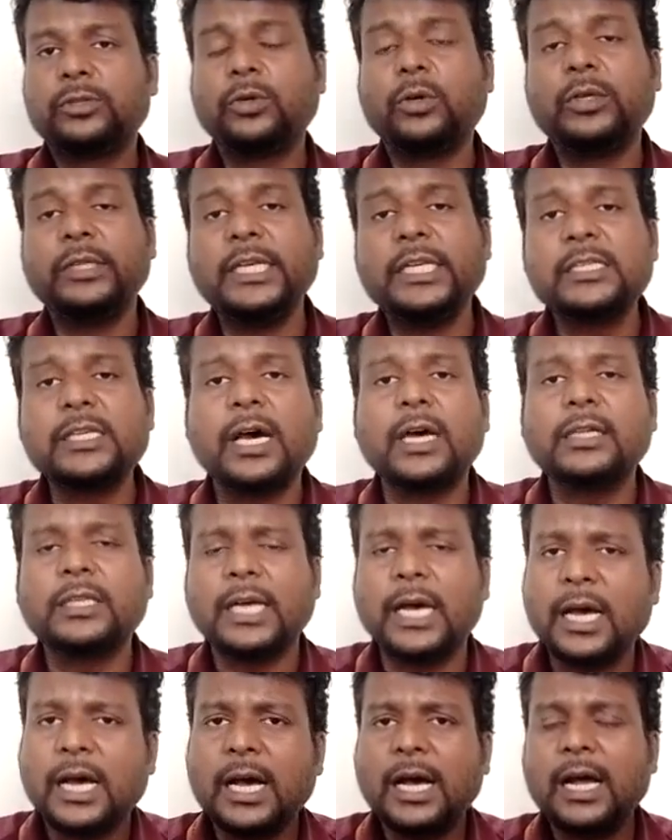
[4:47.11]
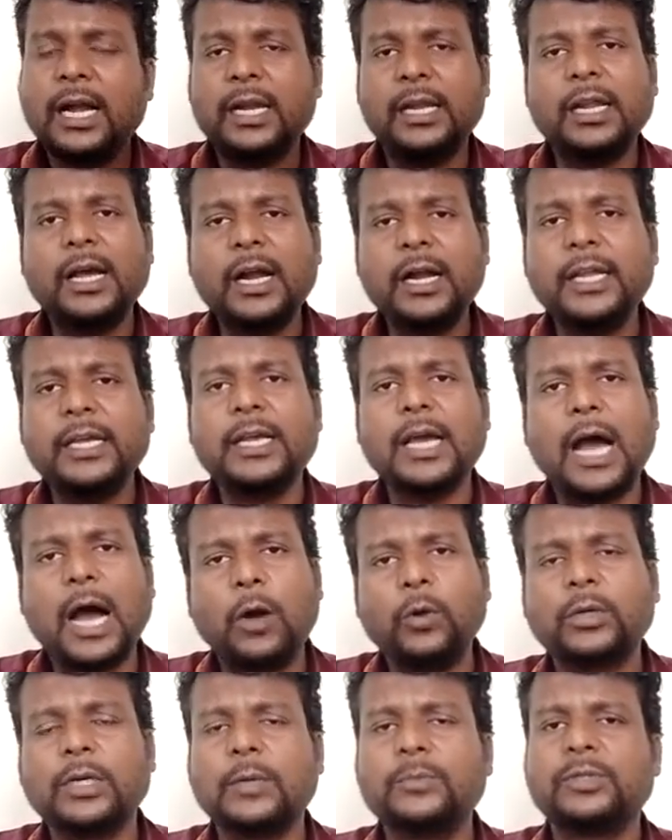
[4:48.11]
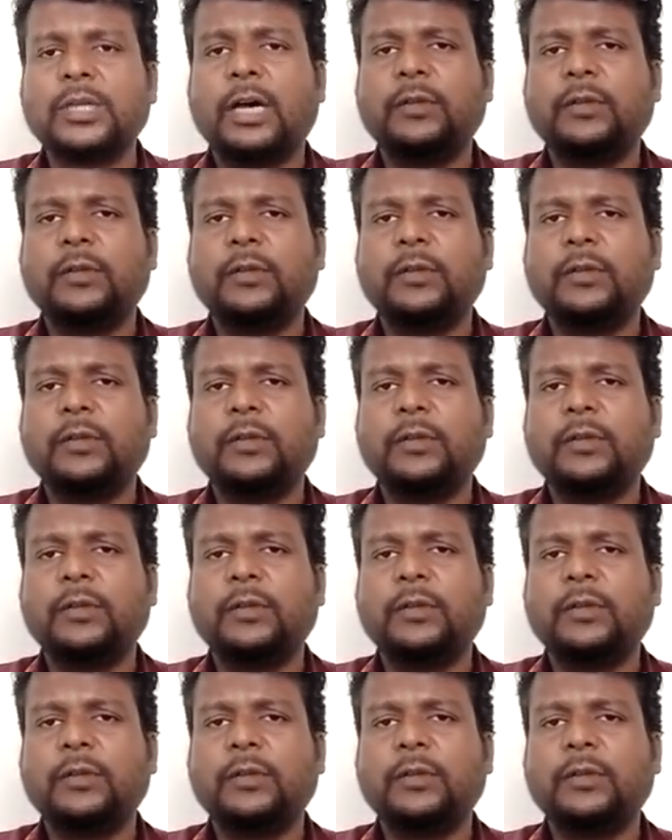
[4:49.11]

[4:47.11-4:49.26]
So these are the learning outcomes